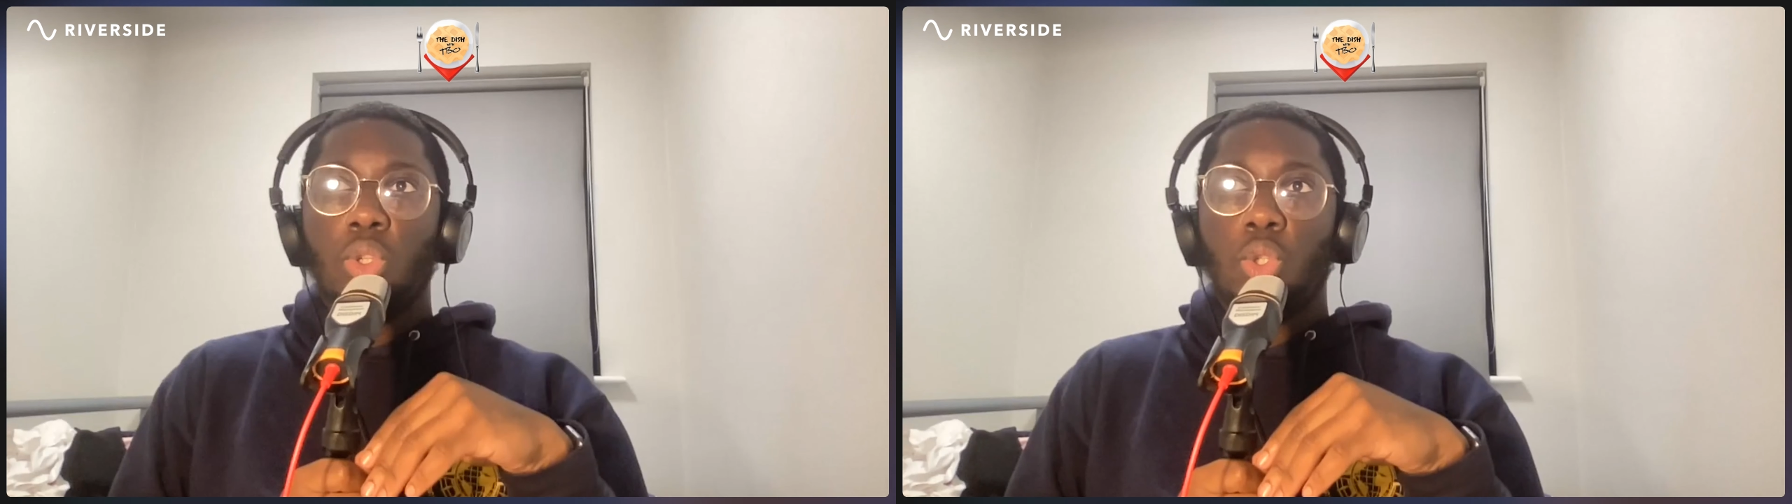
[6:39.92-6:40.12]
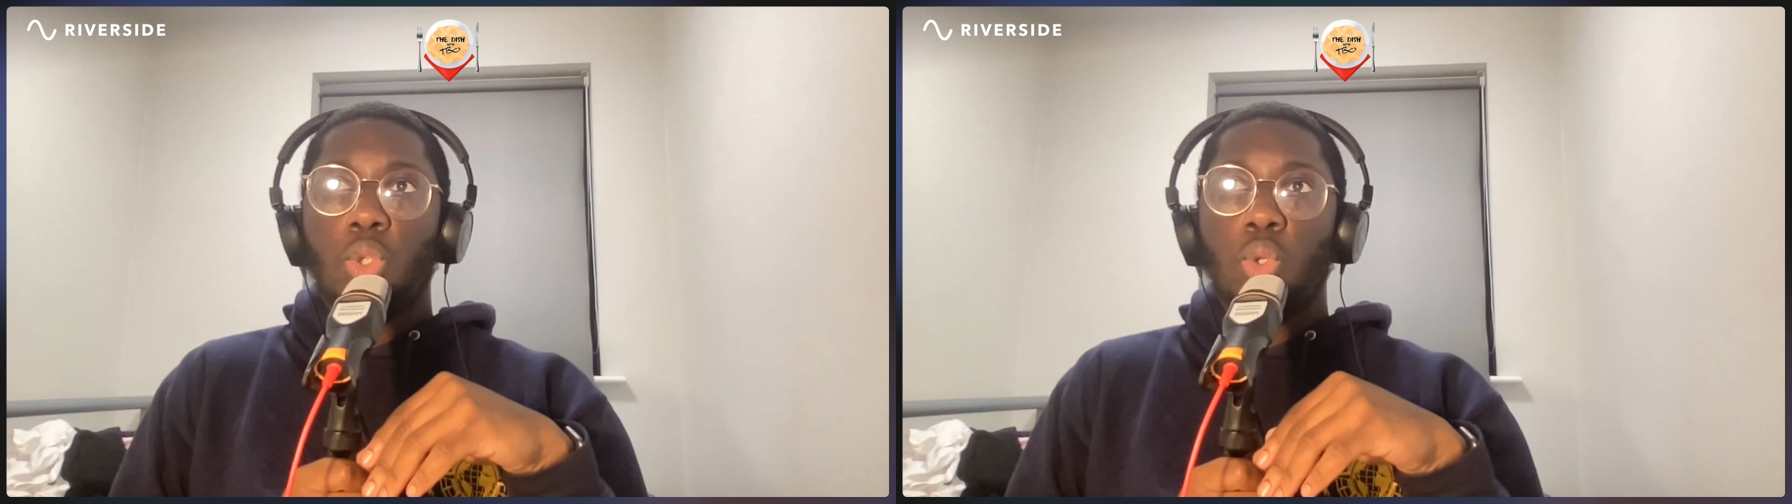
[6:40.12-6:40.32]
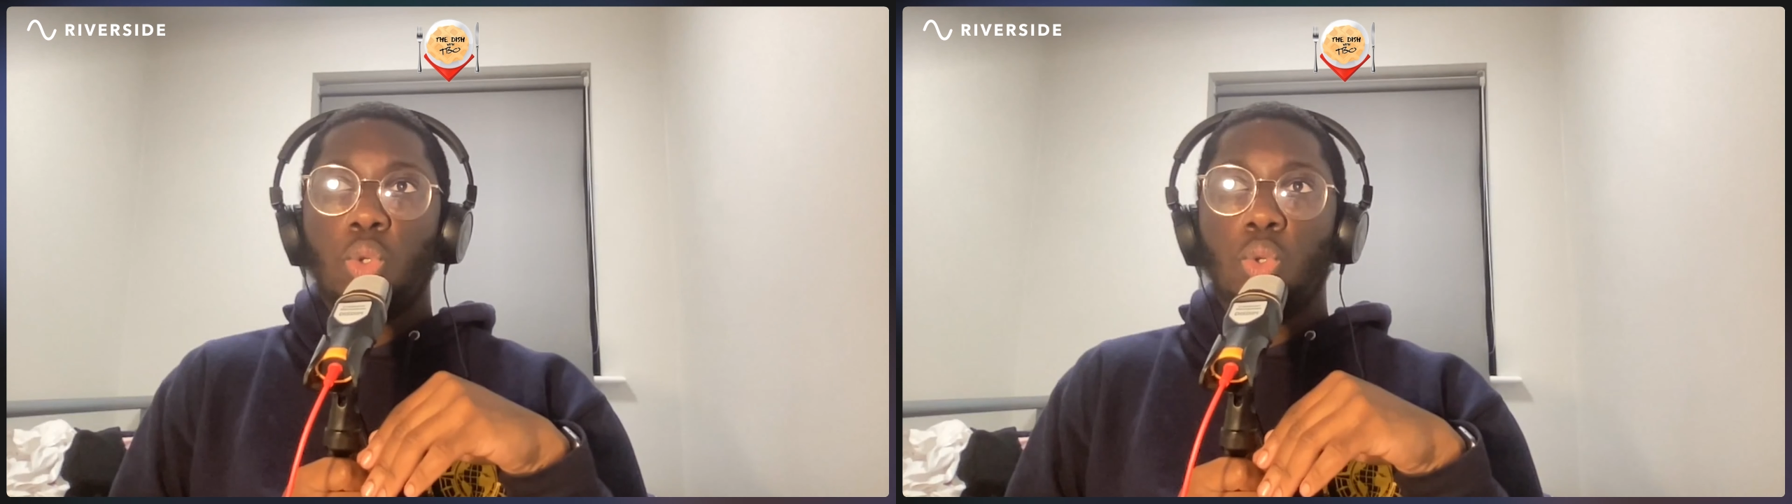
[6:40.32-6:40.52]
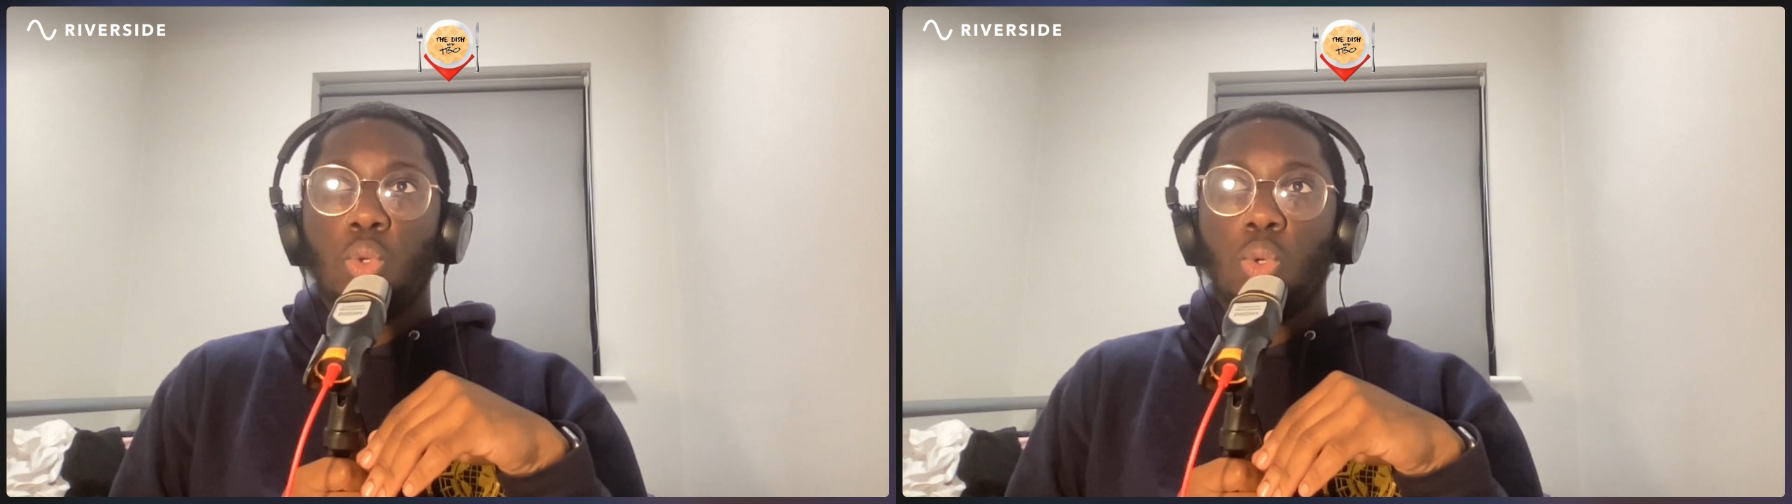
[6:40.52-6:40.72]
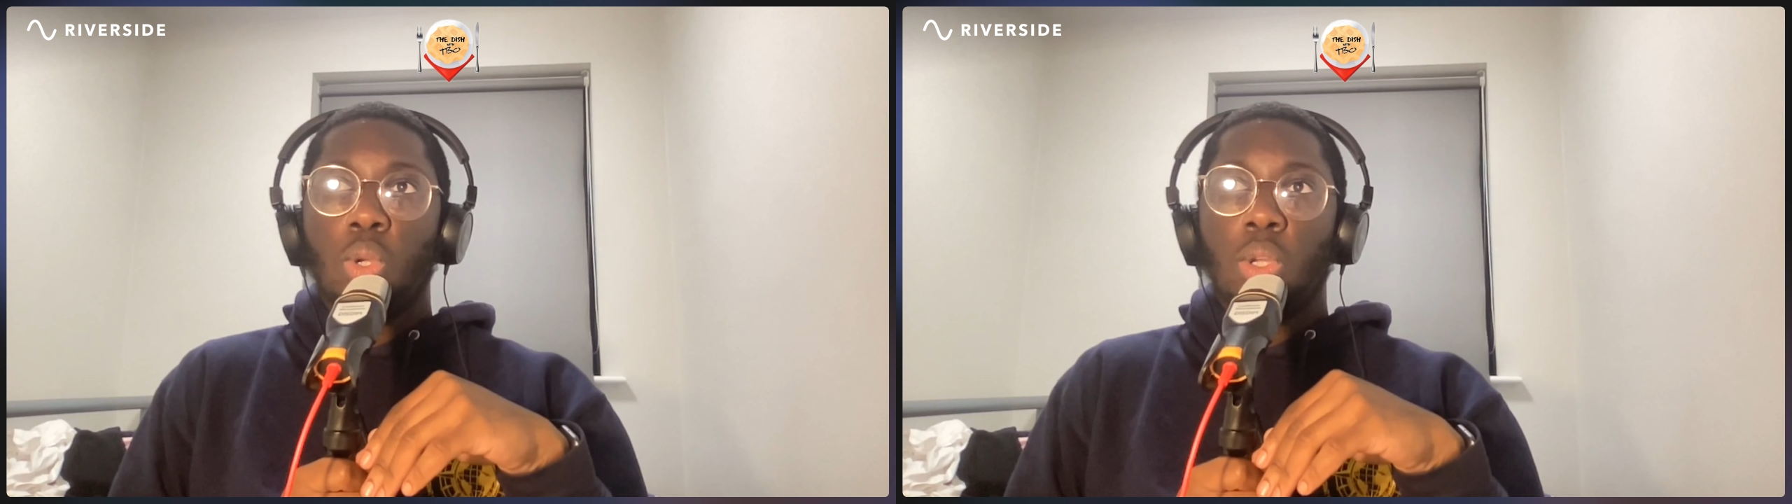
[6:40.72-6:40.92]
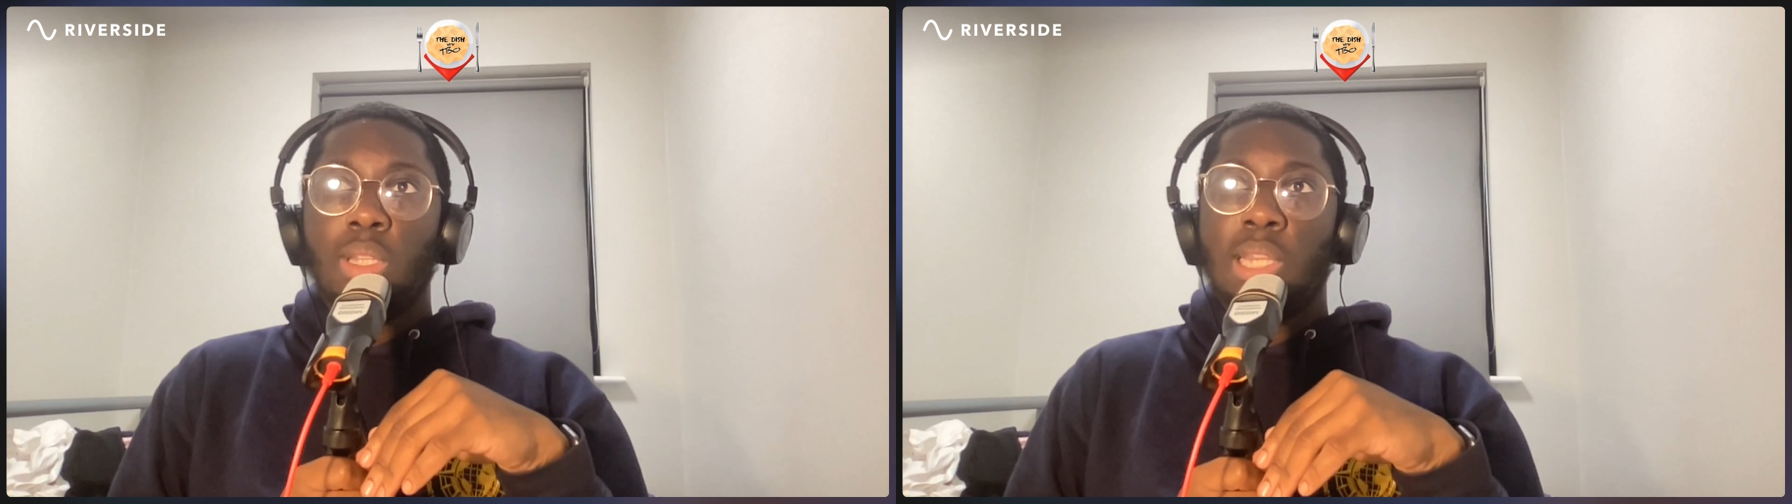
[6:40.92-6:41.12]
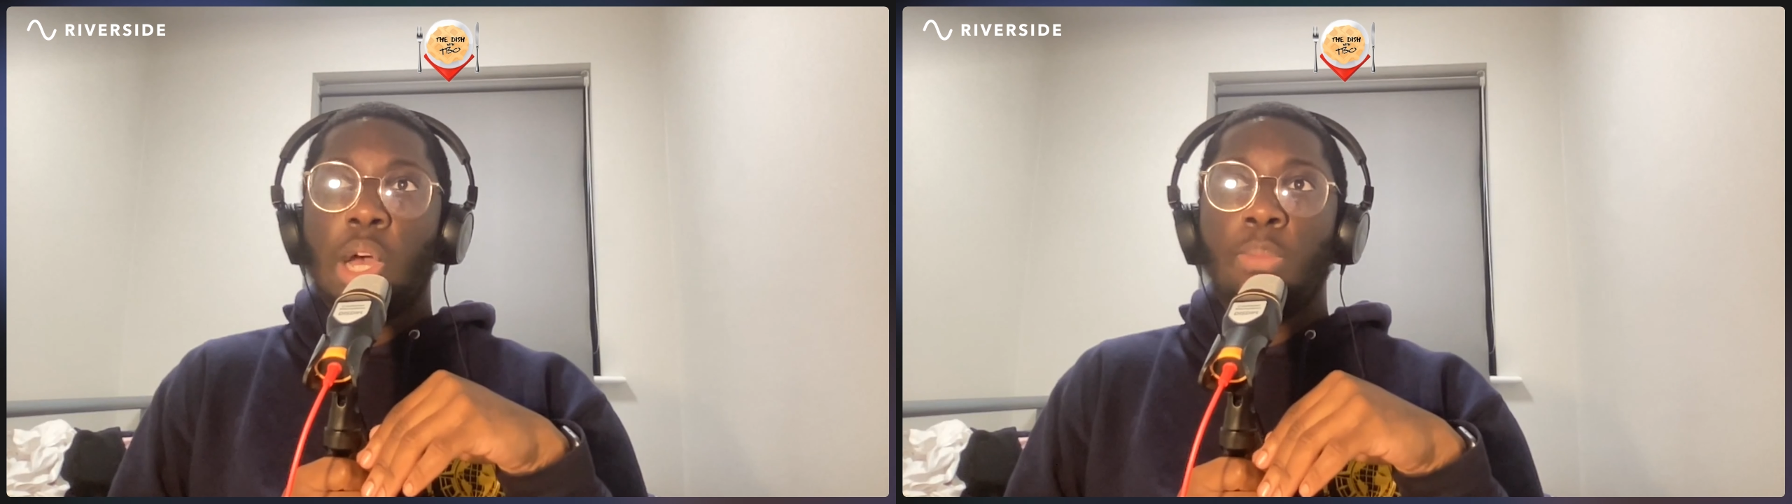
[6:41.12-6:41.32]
to tell